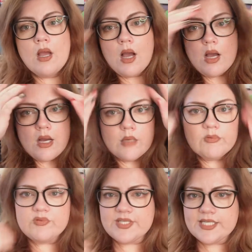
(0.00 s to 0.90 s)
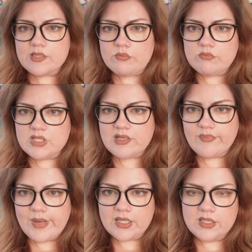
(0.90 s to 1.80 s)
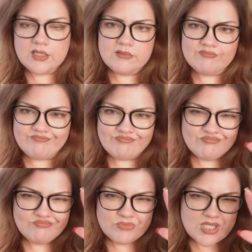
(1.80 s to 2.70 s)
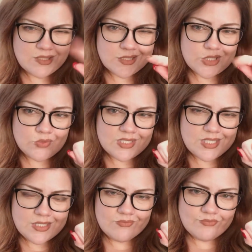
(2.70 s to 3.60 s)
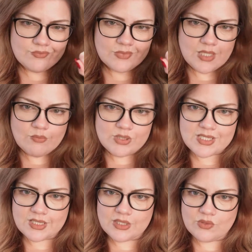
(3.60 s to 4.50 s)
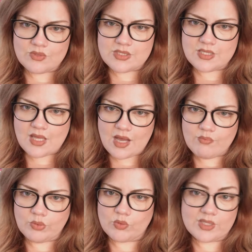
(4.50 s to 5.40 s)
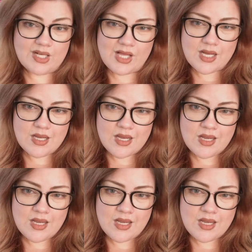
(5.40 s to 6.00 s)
If you see some stuff back here, pretend like you don't see it. Pretend like you don't see that broken clock.